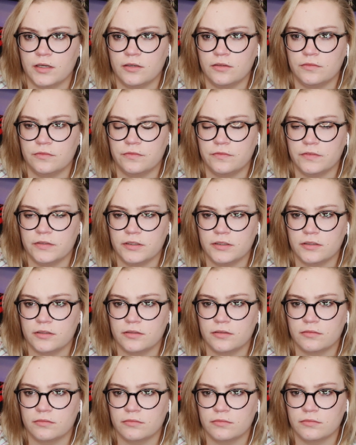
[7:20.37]
Oh,
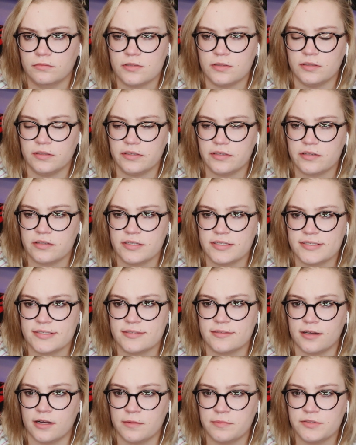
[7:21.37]
fuck. So it literally
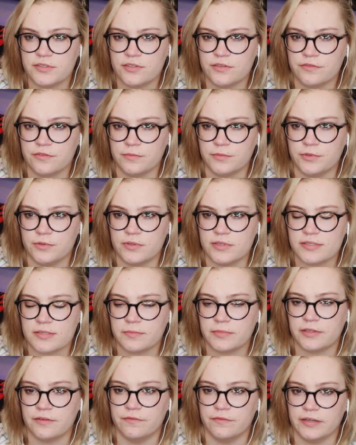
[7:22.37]
stops you from doing
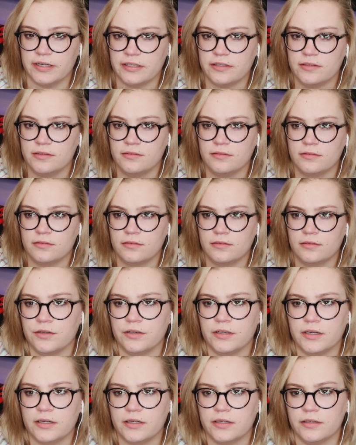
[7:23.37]
something violent?
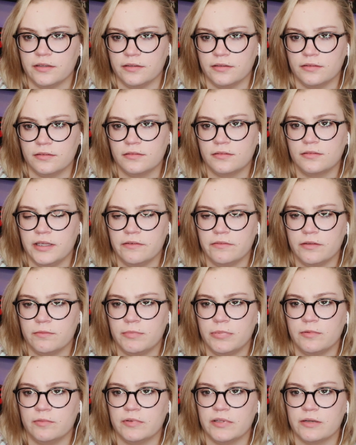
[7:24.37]
You're not gonna, even the
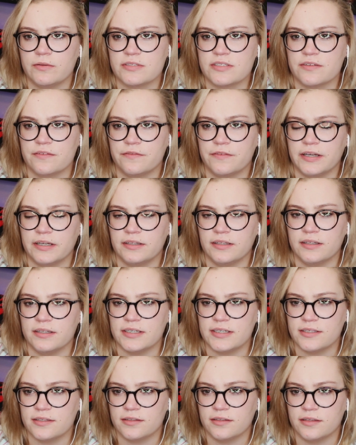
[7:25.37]
people that was affected,
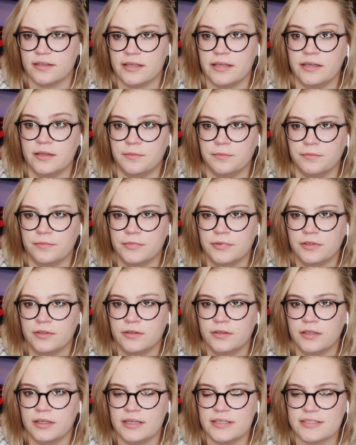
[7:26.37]
like him,
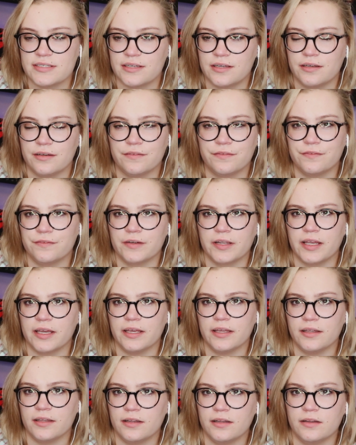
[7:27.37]
isn't gonna
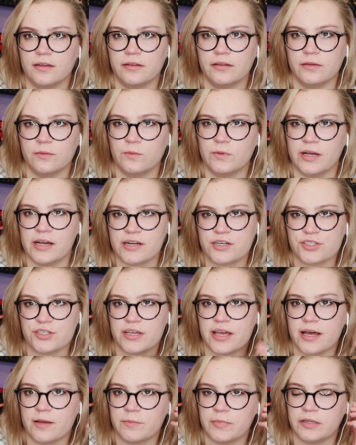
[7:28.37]
forget what
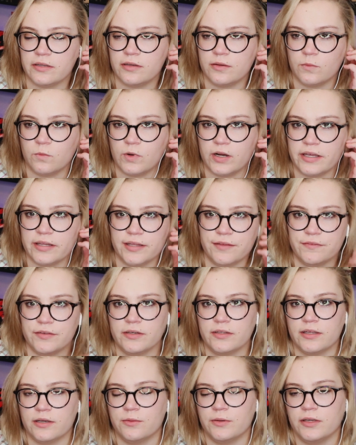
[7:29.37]
actually happened and why they
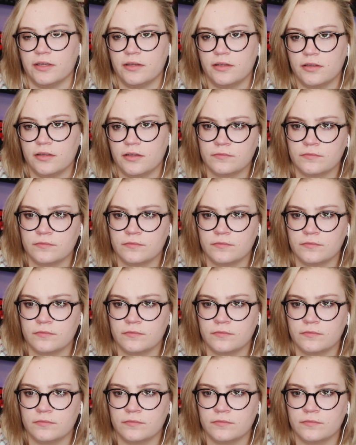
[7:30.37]
feel that way.